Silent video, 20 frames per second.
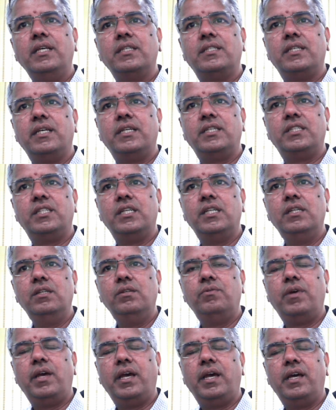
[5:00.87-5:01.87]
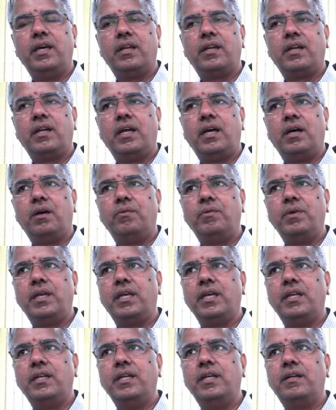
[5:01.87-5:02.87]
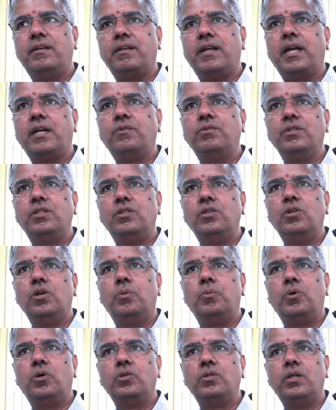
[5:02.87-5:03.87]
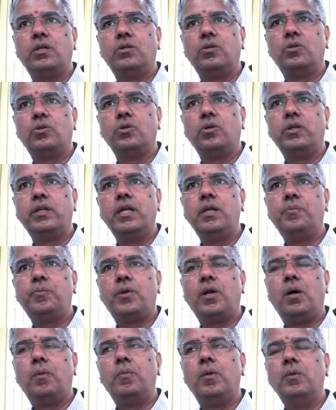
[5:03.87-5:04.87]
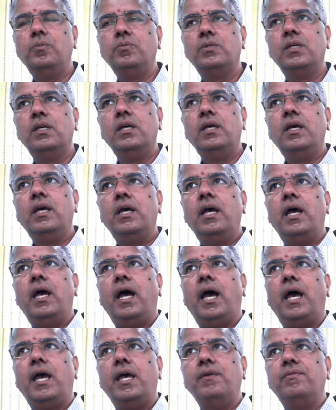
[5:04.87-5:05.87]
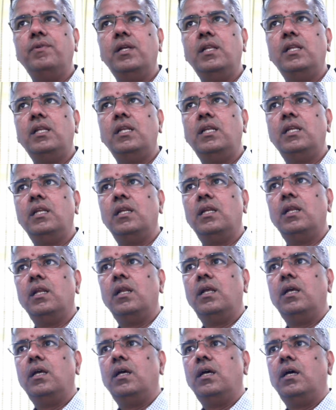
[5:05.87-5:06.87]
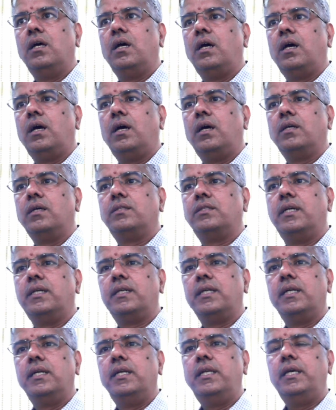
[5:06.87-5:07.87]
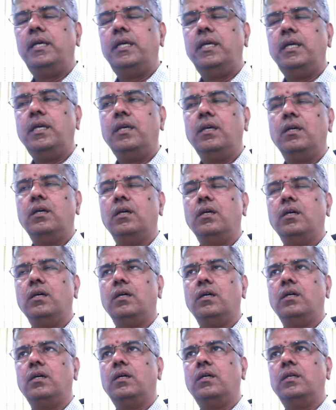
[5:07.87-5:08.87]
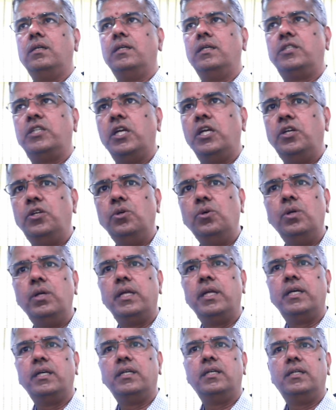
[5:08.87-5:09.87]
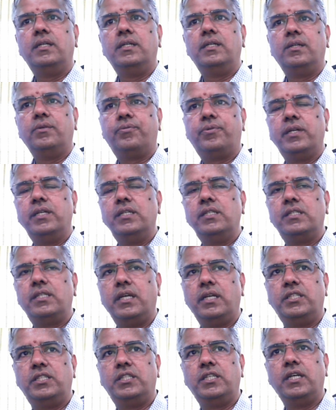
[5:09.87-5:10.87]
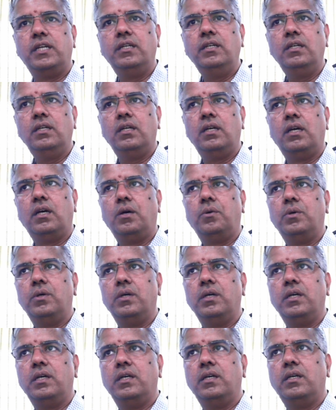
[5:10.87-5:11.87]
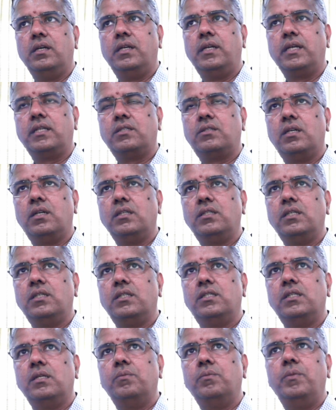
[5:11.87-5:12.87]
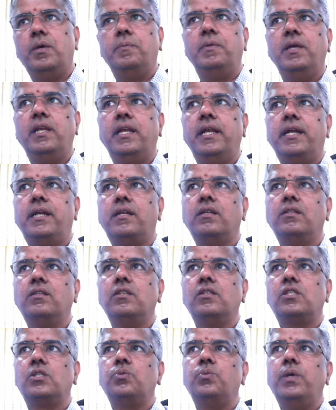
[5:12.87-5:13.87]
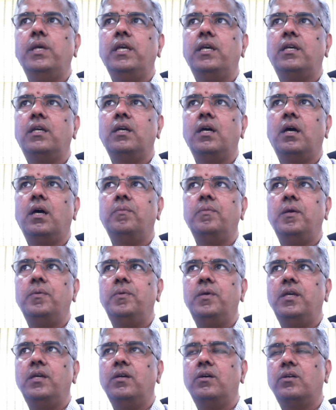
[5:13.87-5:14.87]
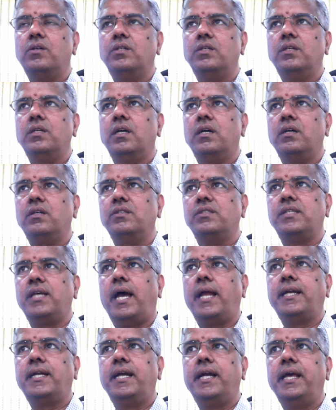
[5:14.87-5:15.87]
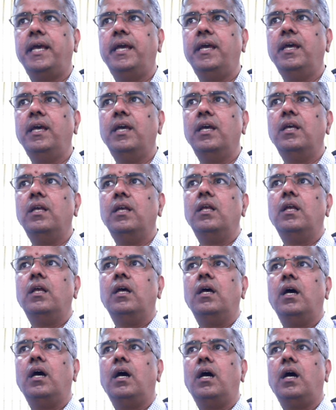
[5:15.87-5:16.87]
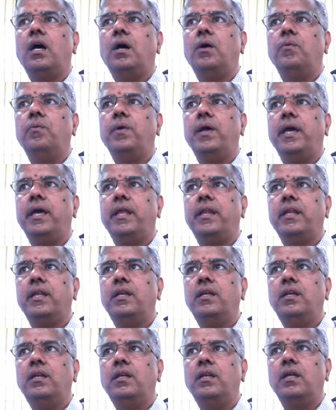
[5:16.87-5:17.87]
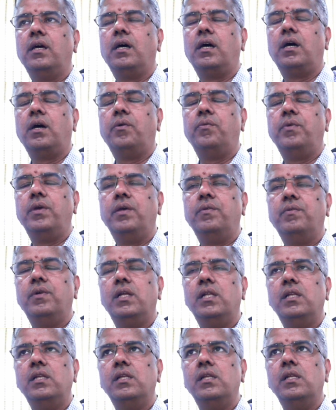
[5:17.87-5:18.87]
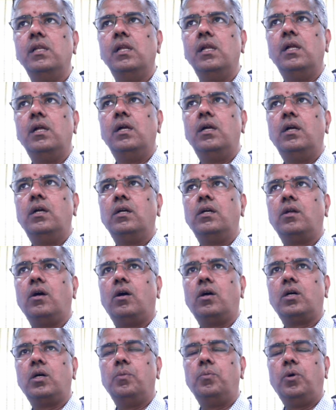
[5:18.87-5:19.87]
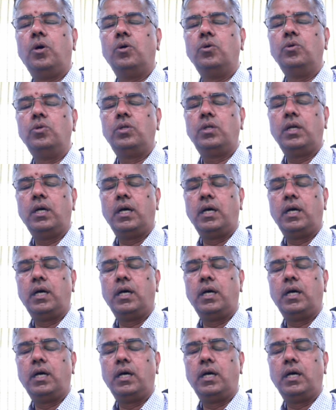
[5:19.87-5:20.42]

session where we can interact with you about the tutorial problems. I will certainly schedule a different session, an extra session maybe later this week, maybe on Saturday, wherein we will talk about